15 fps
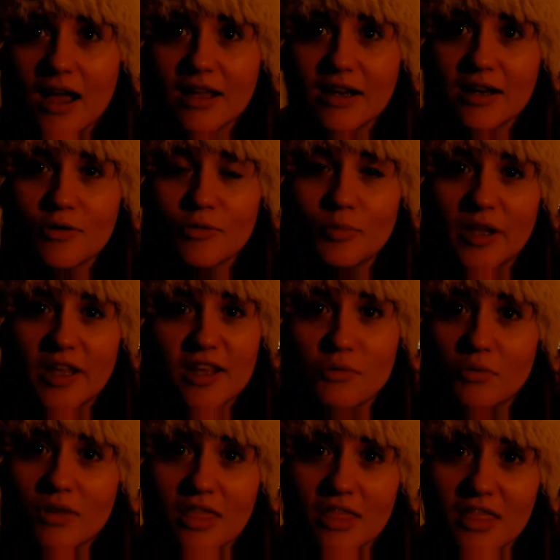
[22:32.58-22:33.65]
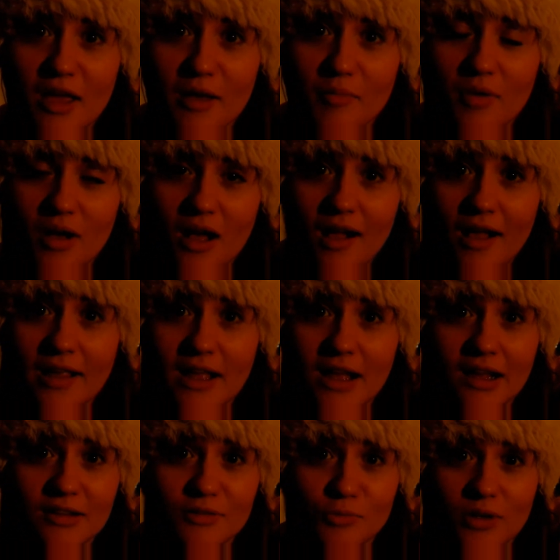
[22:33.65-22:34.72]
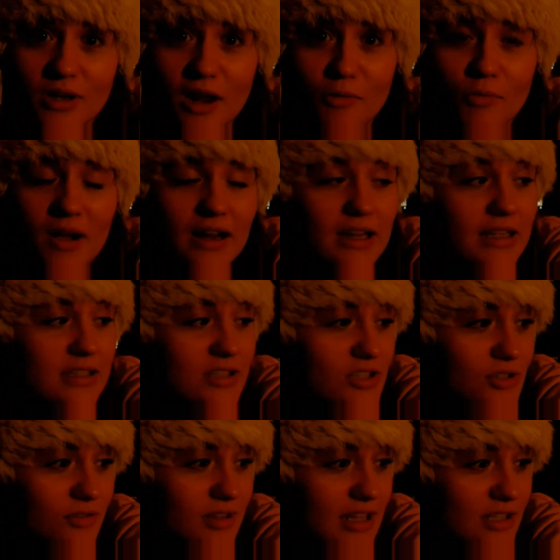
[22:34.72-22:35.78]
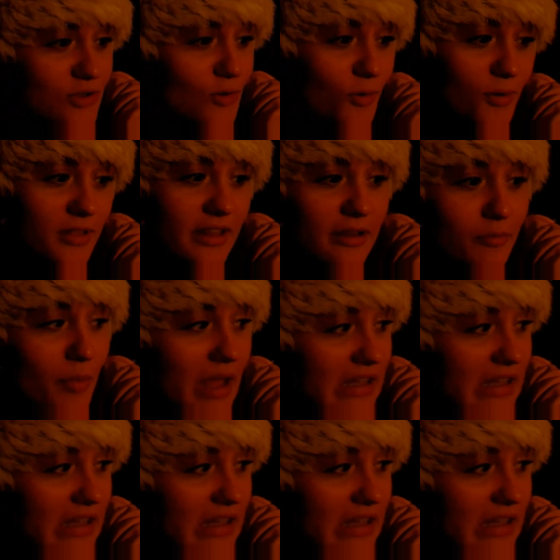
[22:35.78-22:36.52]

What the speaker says: I know being with them, I got what I wanted, so that's all that